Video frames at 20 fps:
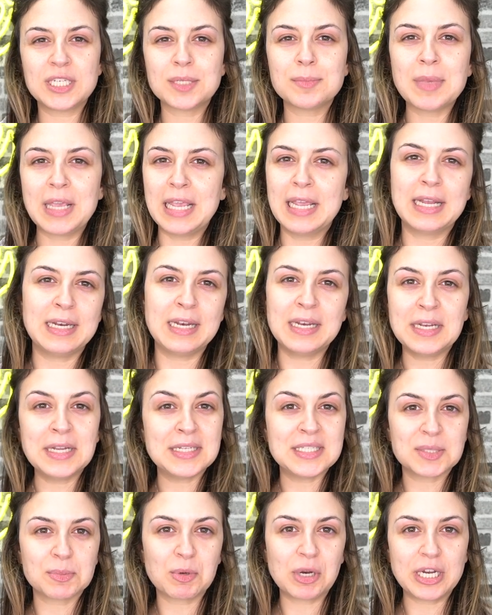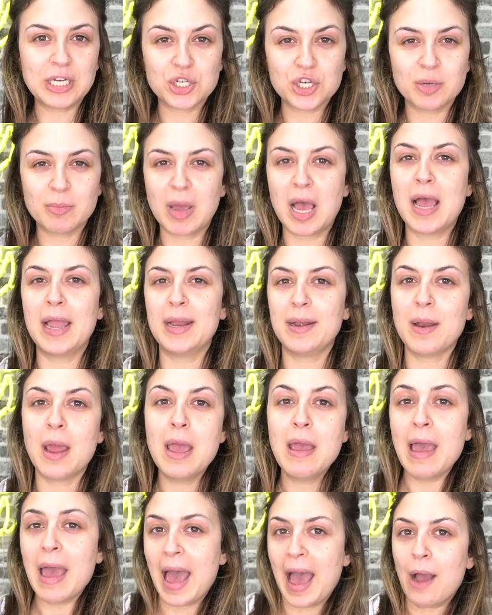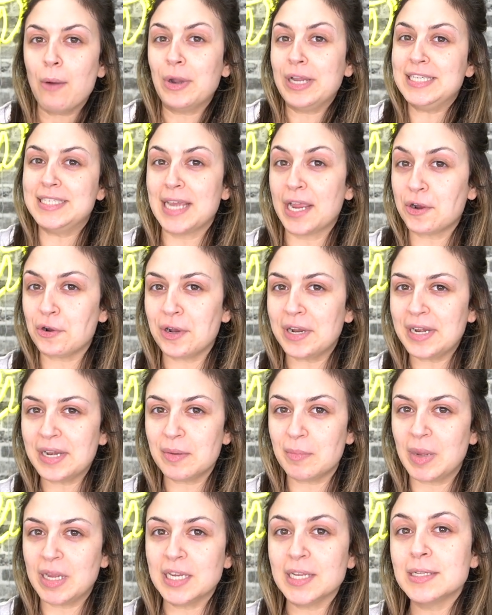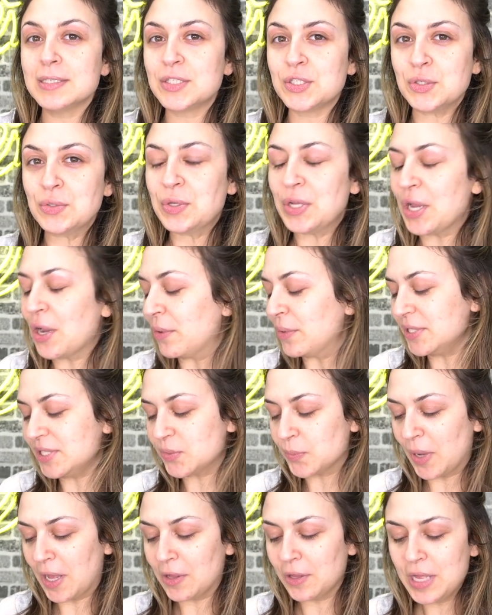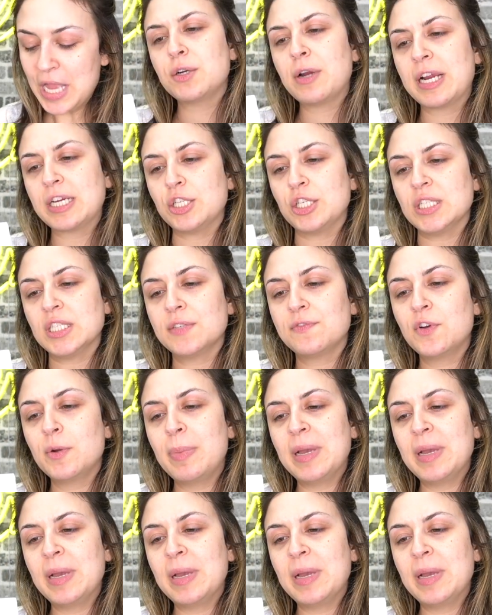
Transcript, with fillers: to me and an inspiration behind how I decorated my studio as well. Directions. For